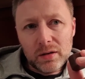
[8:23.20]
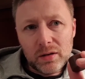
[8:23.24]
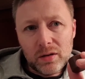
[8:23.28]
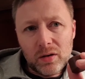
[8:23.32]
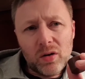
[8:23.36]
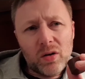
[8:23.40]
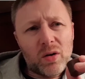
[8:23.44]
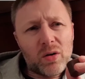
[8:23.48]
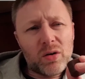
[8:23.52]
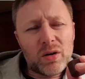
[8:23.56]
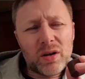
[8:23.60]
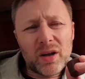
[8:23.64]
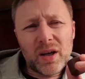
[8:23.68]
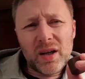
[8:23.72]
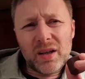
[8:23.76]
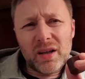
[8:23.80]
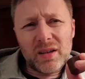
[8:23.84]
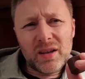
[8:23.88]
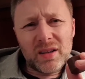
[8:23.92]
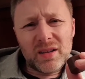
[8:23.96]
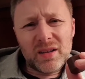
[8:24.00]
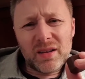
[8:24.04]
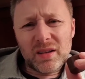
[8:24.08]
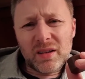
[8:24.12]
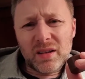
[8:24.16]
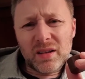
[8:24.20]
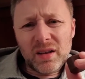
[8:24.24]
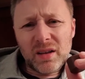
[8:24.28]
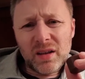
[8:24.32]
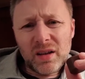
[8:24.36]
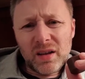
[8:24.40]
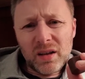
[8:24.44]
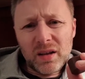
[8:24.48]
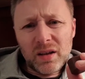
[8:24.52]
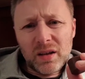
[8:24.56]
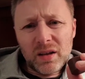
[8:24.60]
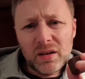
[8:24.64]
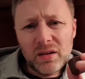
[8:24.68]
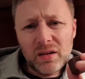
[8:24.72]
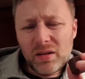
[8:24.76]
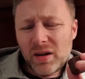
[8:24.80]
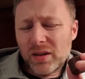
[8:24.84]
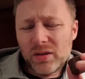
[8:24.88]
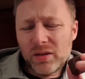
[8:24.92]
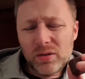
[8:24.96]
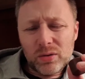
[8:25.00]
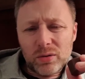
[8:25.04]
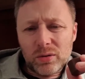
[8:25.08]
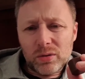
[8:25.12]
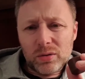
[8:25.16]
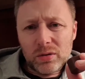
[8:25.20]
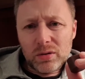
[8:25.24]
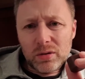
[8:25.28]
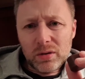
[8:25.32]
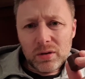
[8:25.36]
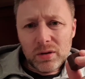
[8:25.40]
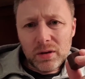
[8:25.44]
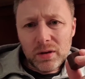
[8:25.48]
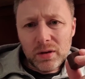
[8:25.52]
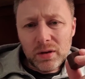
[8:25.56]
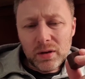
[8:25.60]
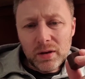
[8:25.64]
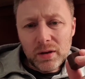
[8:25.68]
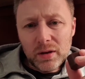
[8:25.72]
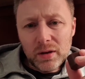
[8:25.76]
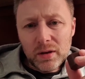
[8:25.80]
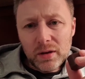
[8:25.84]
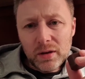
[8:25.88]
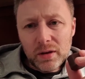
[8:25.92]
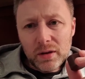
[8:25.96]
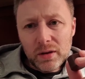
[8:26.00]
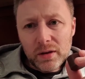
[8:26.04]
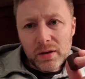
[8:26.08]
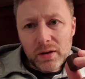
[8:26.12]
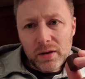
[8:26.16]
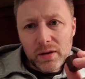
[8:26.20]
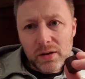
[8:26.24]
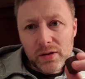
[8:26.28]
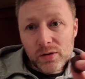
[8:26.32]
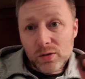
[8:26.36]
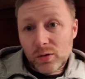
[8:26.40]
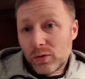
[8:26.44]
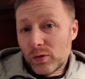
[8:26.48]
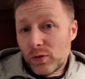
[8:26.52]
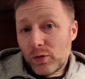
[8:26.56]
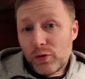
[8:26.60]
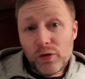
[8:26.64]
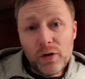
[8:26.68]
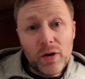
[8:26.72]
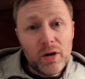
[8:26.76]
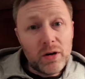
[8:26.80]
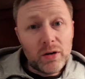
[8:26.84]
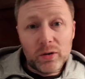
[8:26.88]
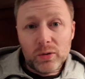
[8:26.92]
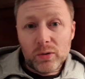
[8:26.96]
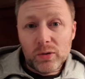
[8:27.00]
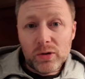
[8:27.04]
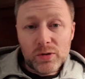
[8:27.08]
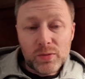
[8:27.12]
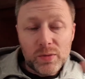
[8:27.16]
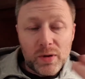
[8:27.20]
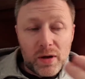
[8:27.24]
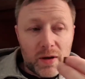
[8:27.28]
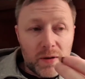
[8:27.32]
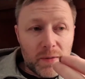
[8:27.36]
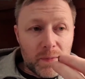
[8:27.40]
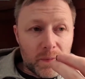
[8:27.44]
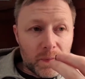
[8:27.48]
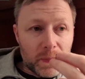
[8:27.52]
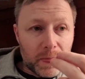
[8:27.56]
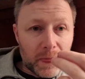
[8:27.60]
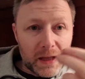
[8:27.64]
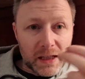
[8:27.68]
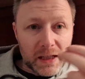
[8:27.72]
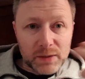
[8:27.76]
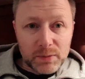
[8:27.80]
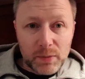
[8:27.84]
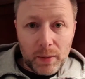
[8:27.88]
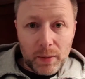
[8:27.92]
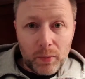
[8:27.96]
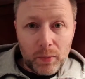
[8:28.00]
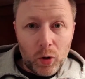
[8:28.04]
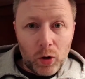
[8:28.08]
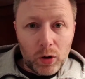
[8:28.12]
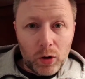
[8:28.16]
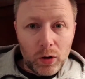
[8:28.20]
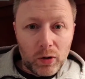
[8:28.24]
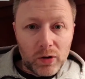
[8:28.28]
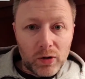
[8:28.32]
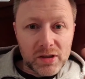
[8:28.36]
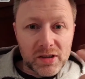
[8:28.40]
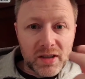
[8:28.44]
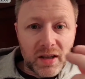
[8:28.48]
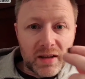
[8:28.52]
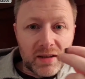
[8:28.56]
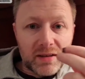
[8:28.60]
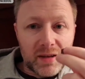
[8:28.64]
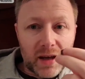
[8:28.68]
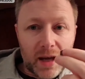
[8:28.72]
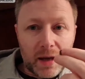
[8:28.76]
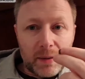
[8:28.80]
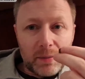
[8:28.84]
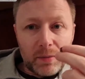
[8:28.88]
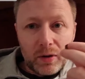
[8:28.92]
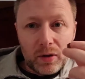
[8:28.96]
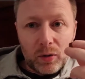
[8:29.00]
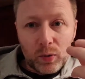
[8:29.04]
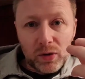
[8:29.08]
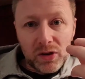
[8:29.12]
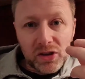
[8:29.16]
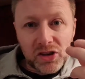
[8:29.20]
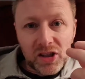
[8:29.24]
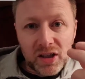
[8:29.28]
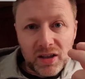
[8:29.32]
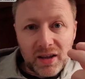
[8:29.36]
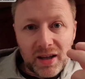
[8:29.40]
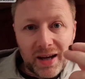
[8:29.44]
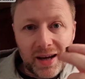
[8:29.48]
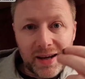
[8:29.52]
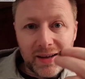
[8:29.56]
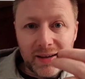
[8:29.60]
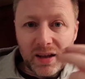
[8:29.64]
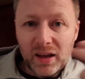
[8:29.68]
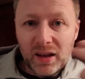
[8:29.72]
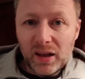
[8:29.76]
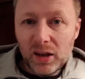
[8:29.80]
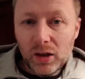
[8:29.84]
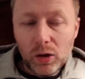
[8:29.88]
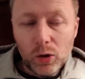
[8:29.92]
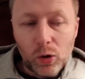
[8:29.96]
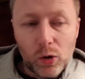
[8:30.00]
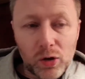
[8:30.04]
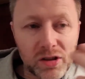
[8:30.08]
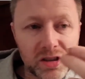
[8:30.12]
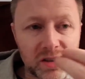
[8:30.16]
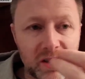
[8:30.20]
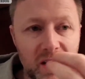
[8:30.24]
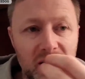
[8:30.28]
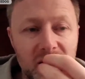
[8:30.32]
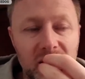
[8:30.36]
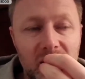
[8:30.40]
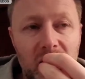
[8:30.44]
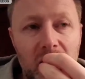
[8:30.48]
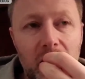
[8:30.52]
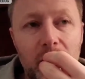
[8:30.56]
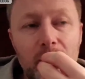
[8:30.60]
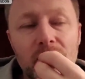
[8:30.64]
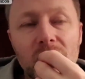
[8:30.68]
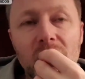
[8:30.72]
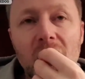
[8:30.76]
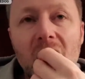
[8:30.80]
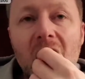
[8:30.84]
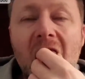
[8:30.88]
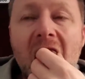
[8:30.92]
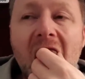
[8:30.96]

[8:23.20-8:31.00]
Oh, right, did I? Well, I don't know. So, fuck knows, man. There's my mom lost in time, and what she died of, lost in time.